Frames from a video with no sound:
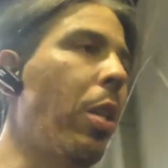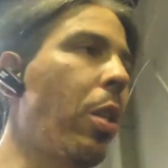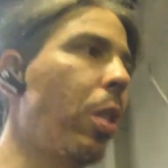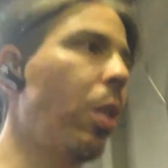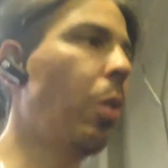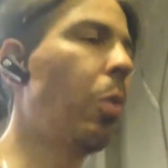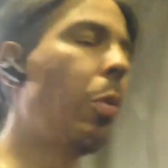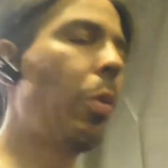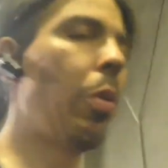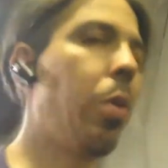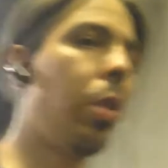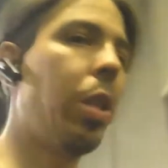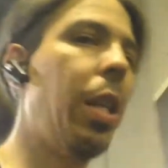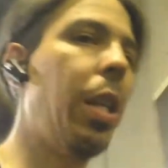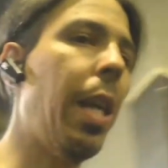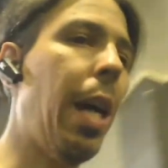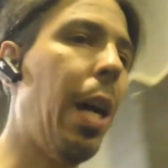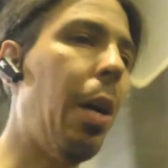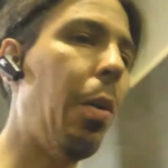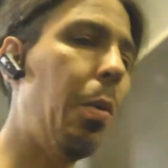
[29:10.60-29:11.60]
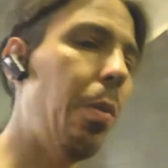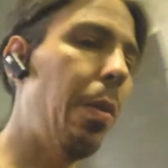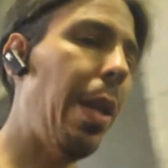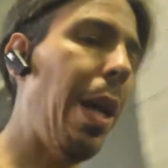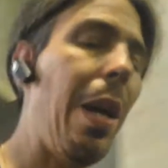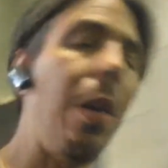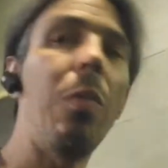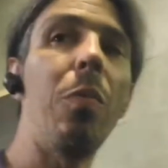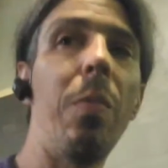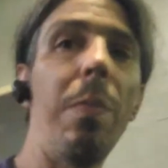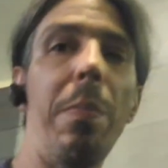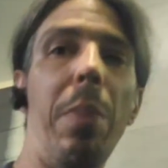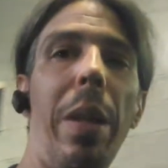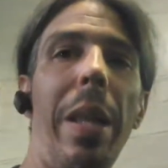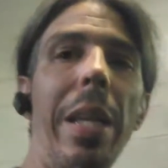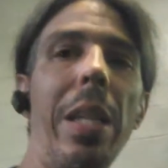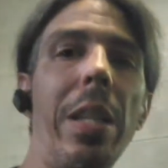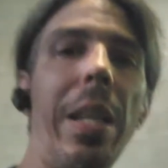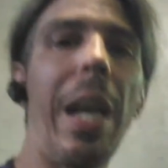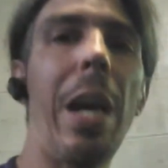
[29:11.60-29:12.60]
so we'll see how that
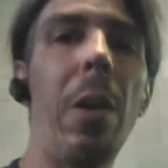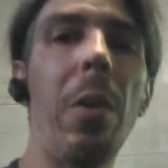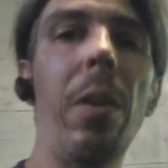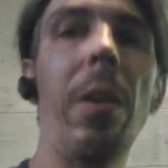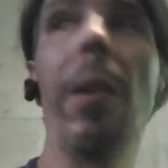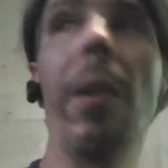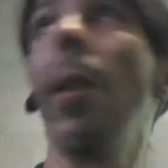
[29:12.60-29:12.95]
plays out.